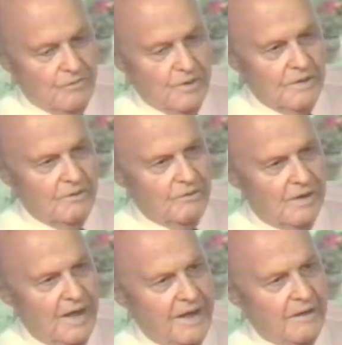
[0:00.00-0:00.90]
you to
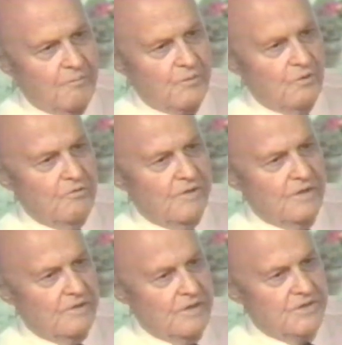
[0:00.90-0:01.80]
go out and
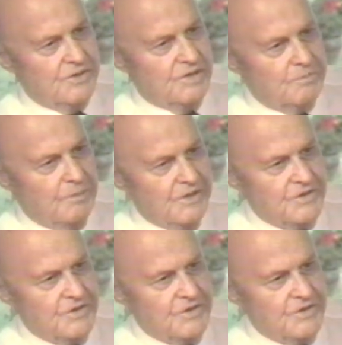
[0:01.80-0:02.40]
talk to somebody